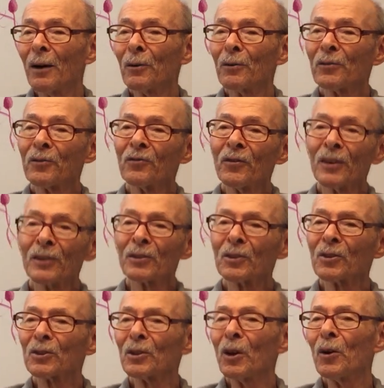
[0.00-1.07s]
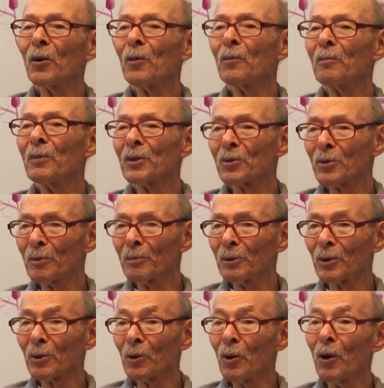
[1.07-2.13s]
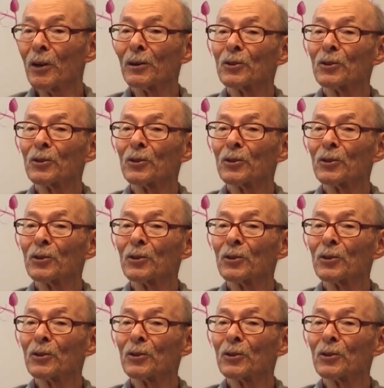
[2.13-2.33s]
I felt so miserable.